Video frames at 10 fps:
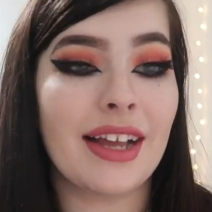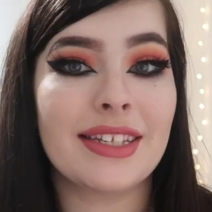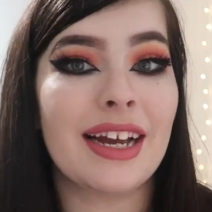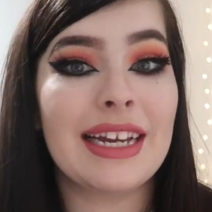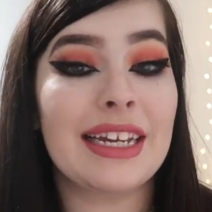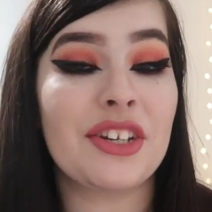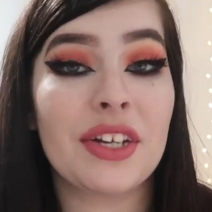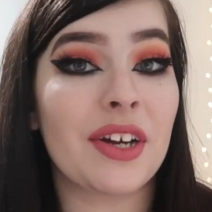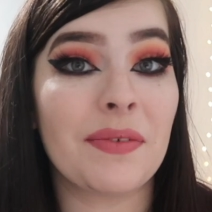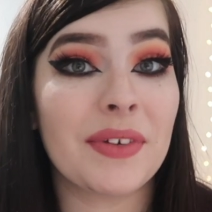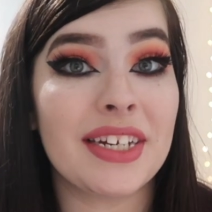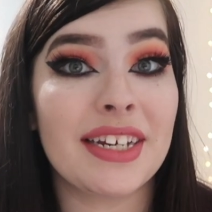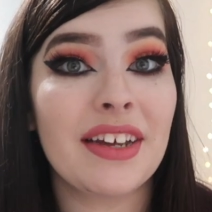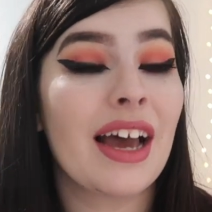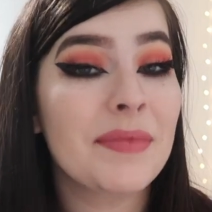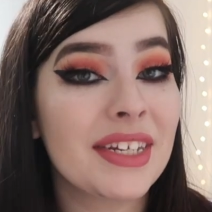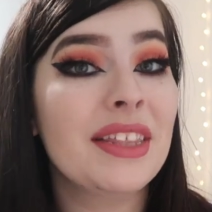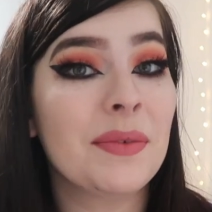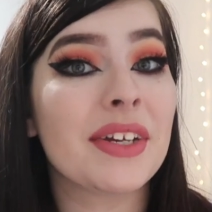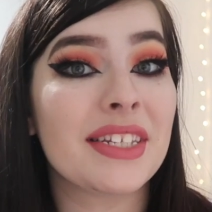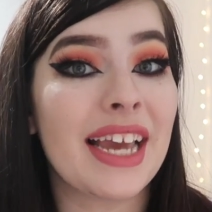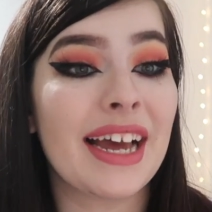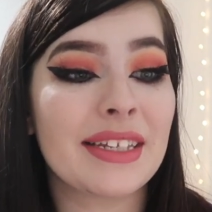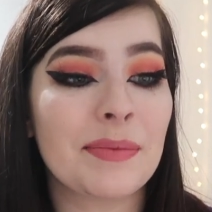as I literally can't read it. it, I'm seeing the words yes,